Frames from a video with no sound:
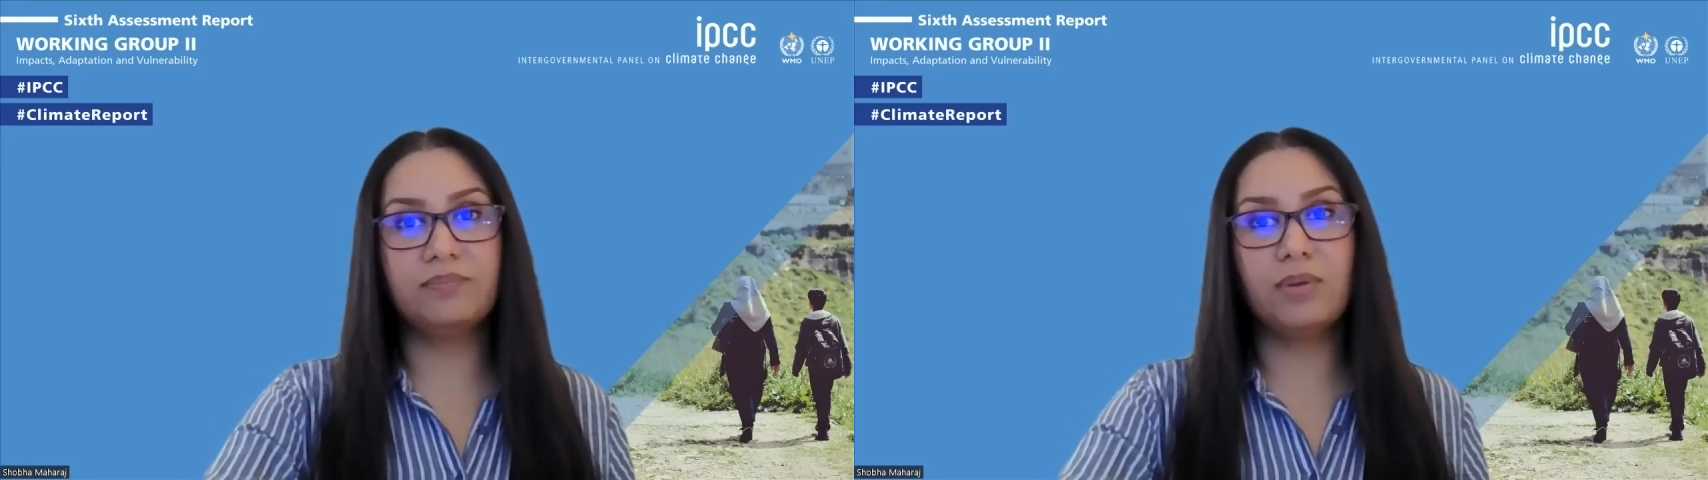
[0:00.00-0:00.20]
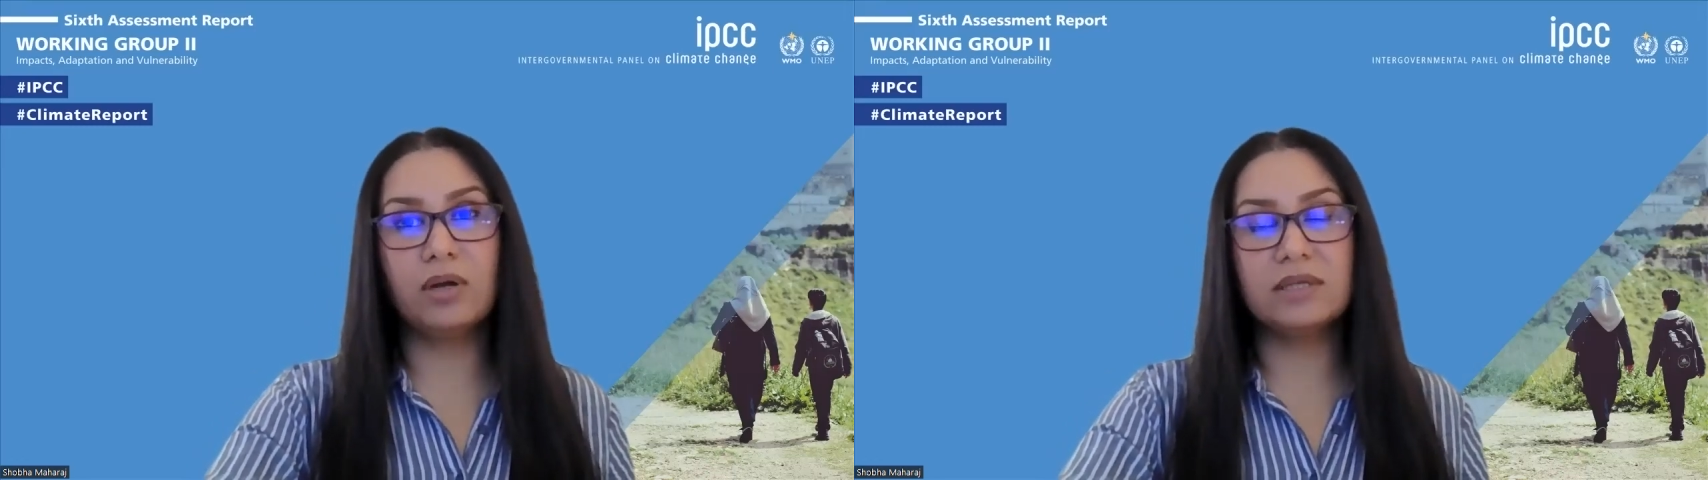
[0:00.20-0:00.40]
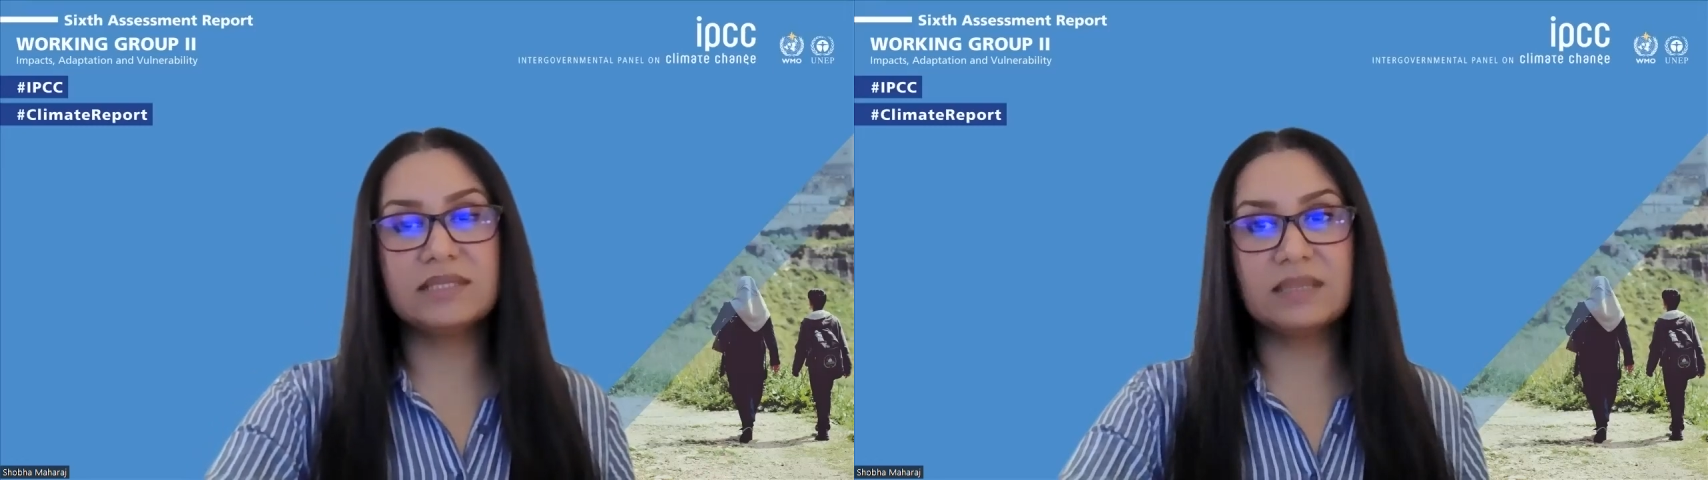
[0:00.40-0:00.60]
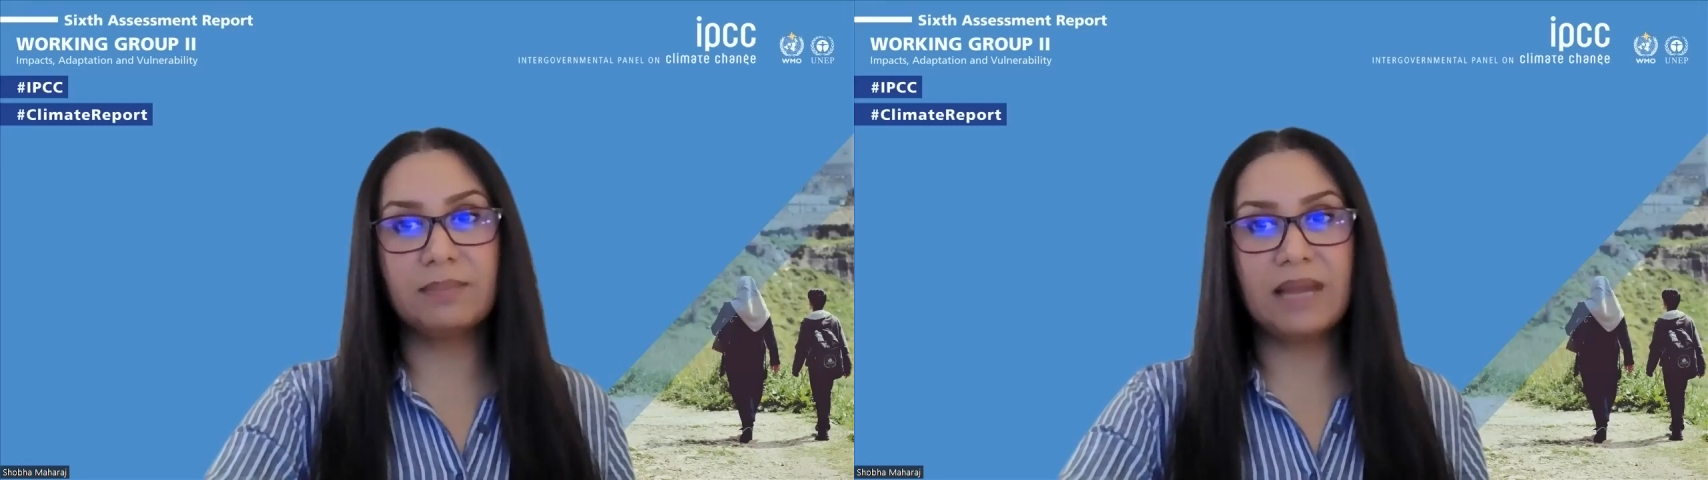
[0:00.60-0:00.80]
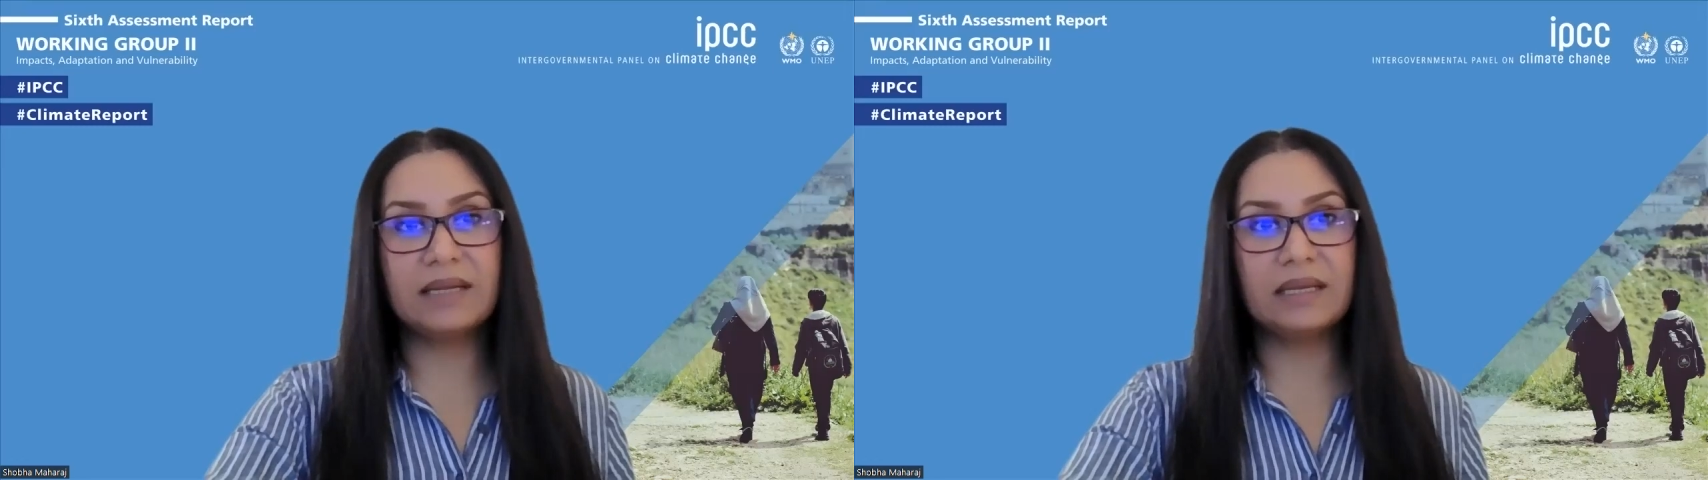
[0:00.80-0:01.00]
policies and
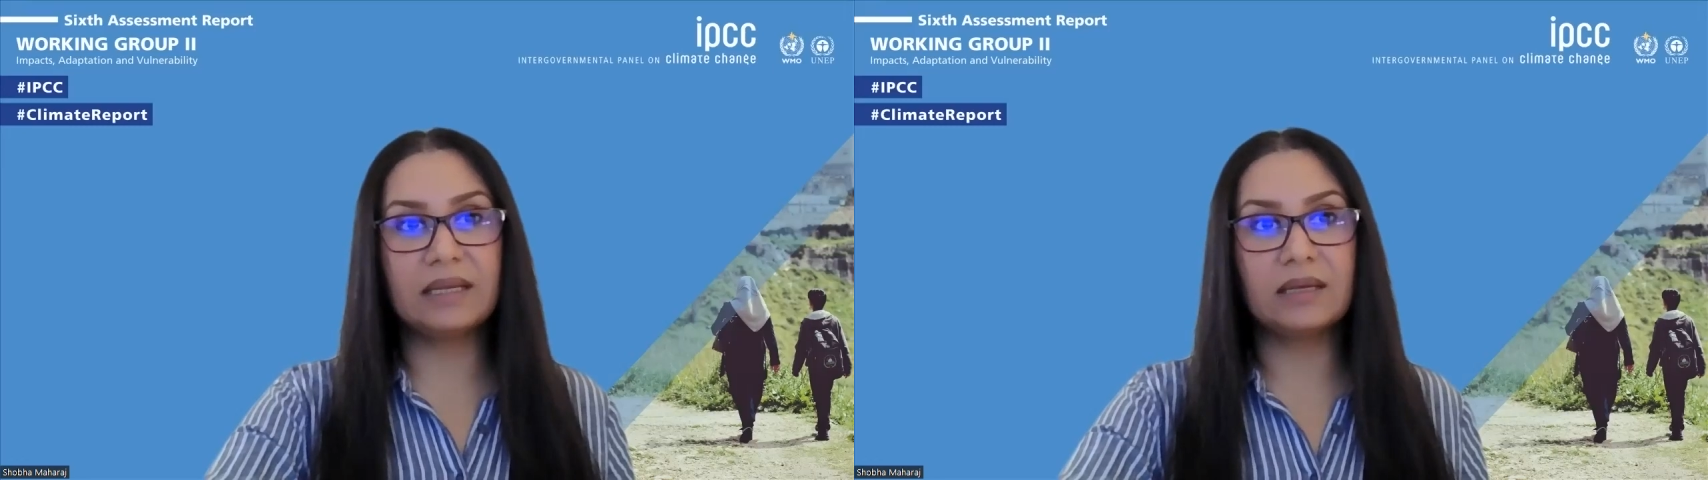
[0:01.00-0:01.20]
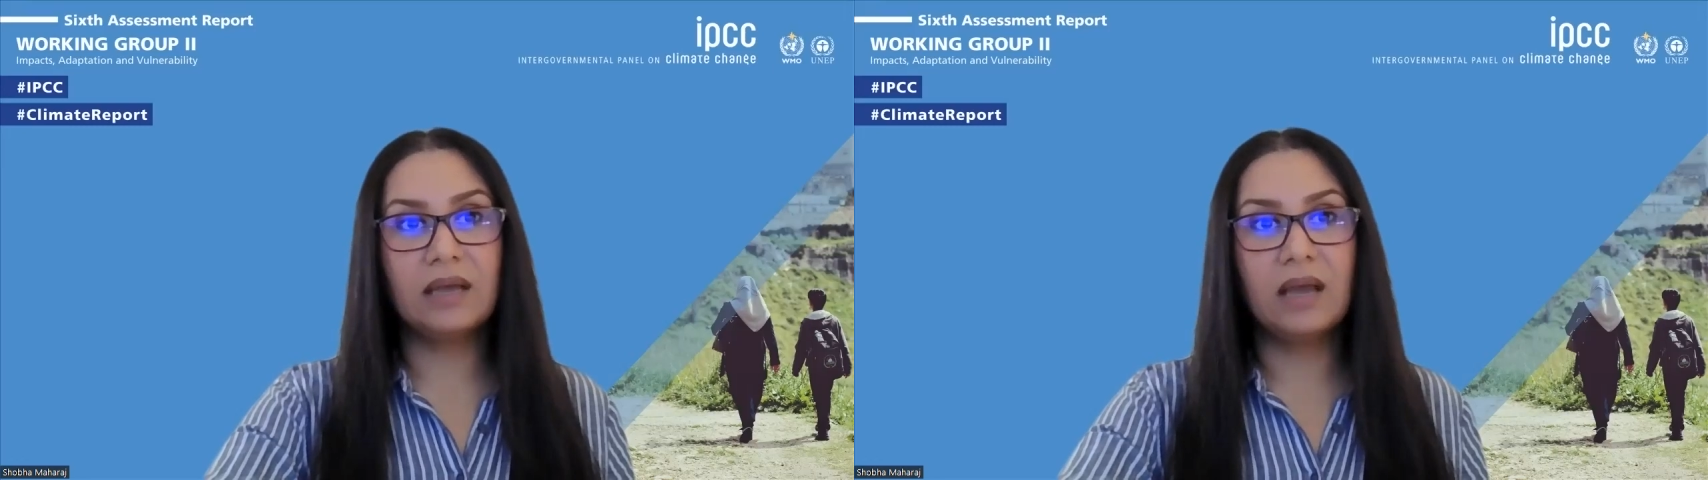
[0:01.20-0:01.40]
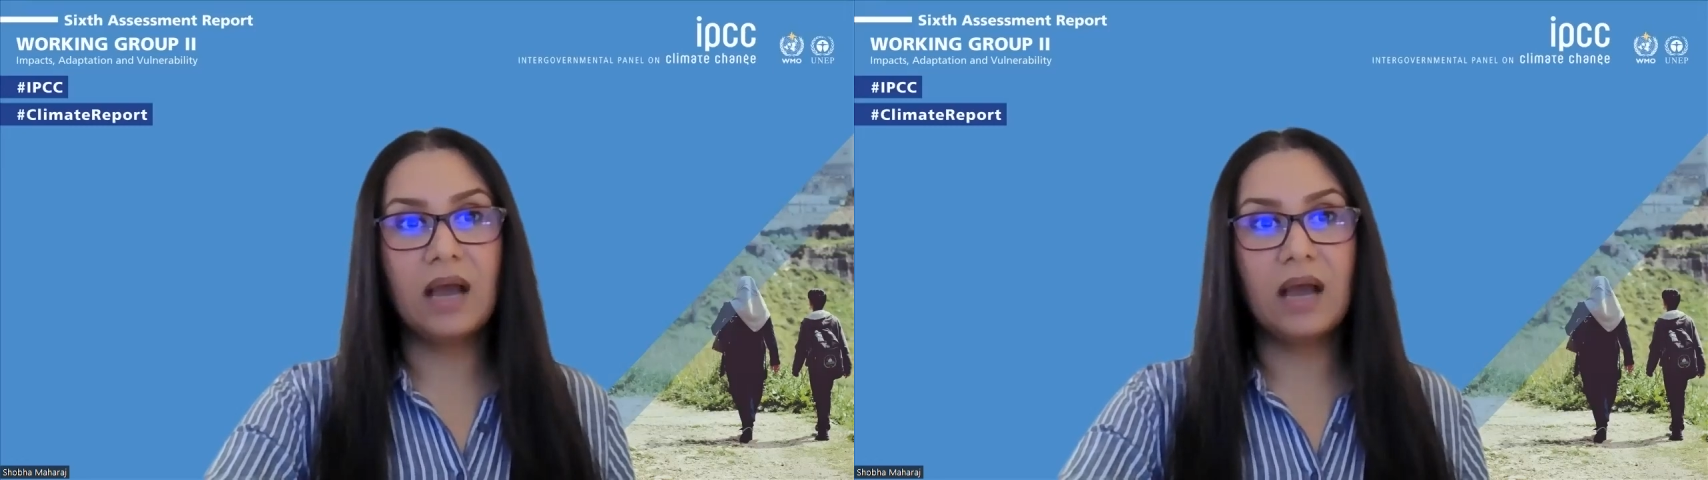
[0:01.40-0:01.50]
planning,